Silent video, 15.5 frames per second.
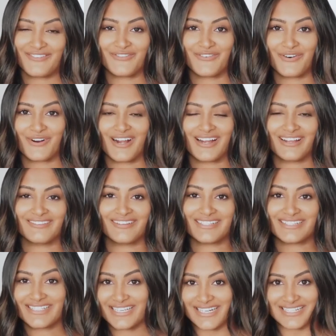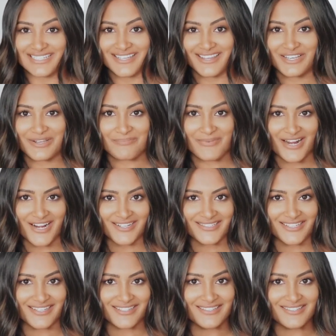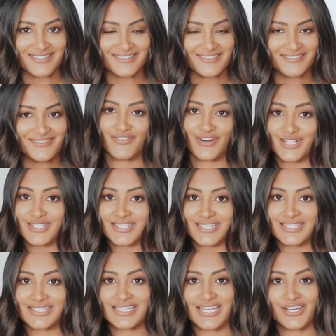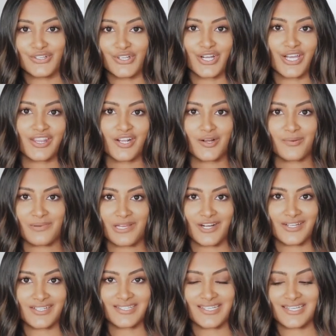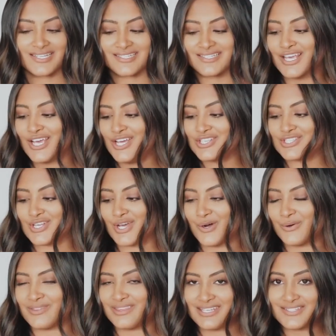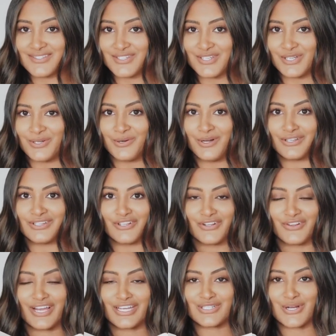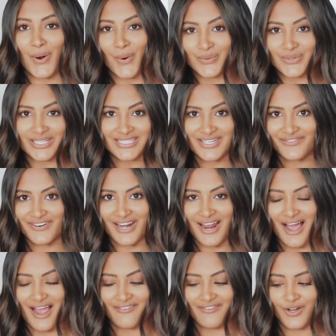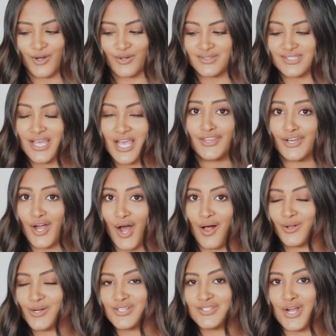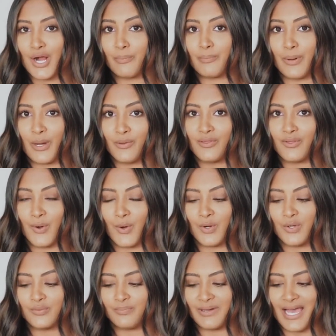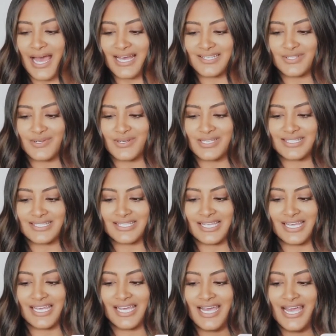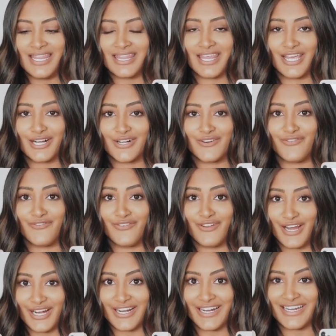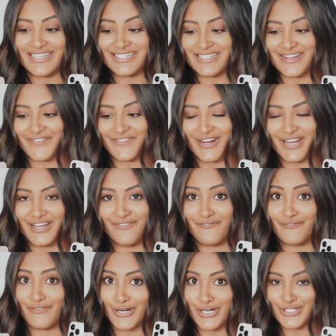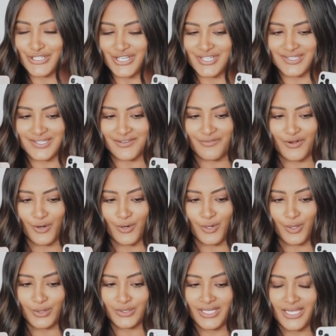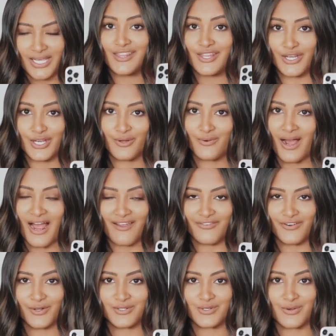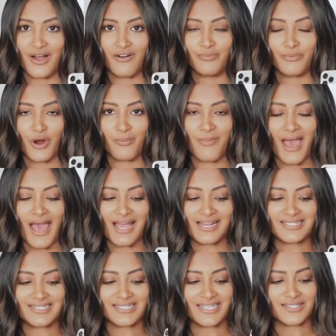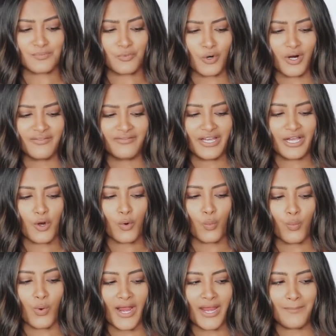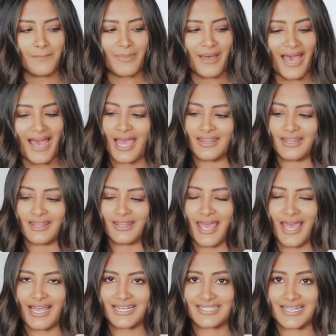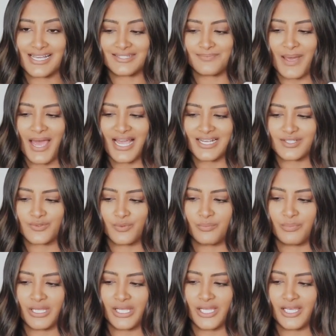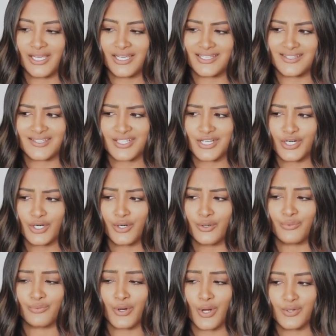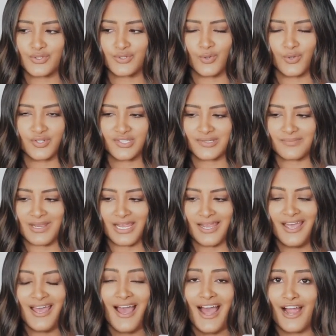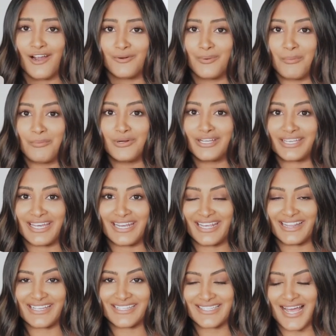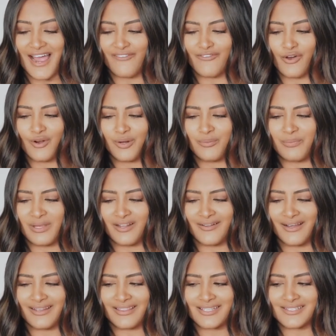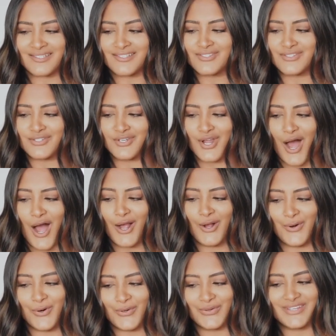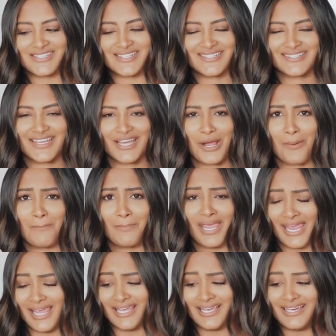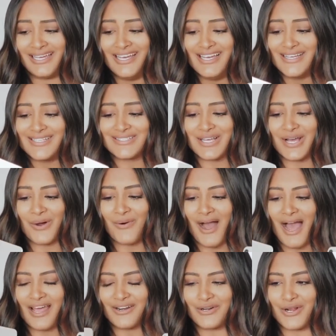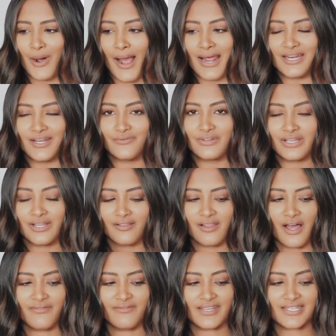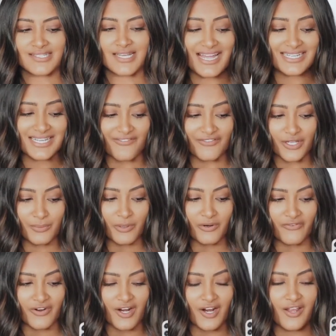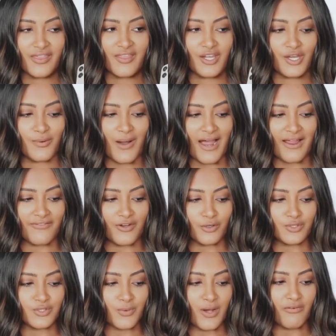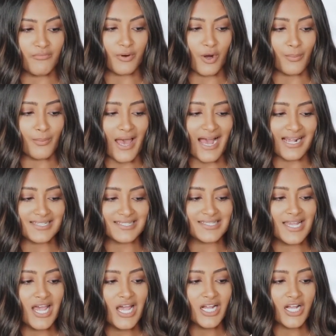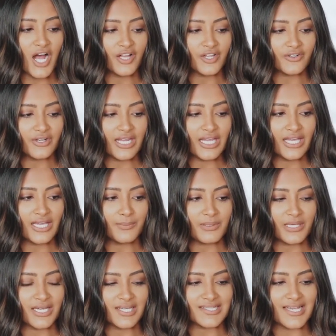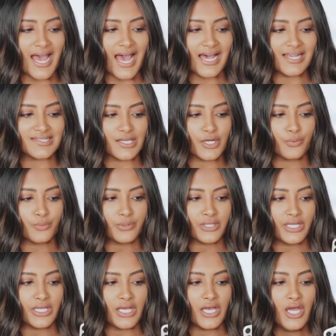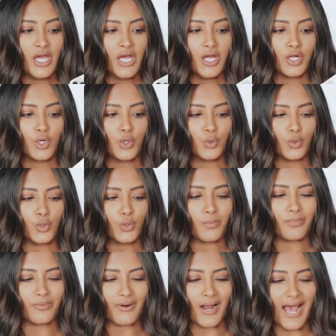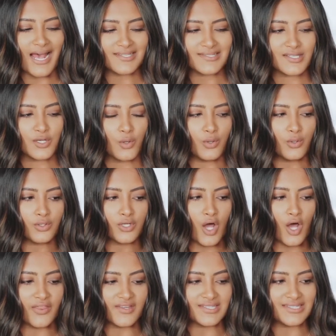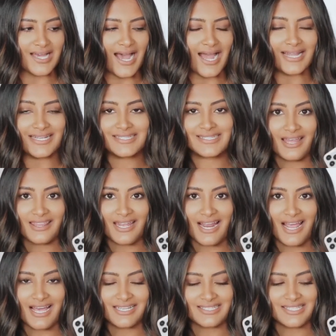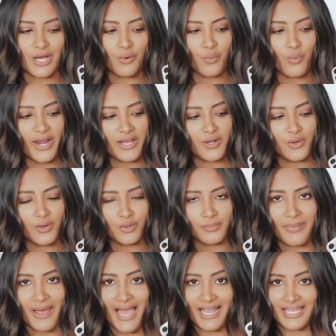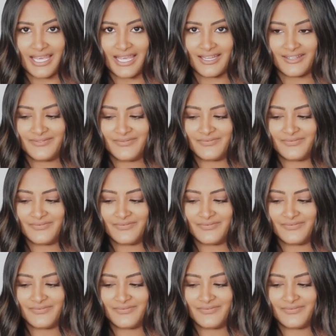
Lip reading: for, let's get into the comparisons. First, let's take a look at their appearances. So these two look like totally different iPhones. The colors are both gold, but as you can see, they're very different versions of gold. The new iPhone 12 Pro Max is more of like a white back, and then the XS Max would be considered a rose gold to me. I remember getting this iPhone and being like, this is not gold, this is like pink. So I don't know, I didn't really love this. I definitely prefer the new iPhone 12 Pro Max coloring because it has like a really cool brass gold on the sides, and then it has that white gold backing.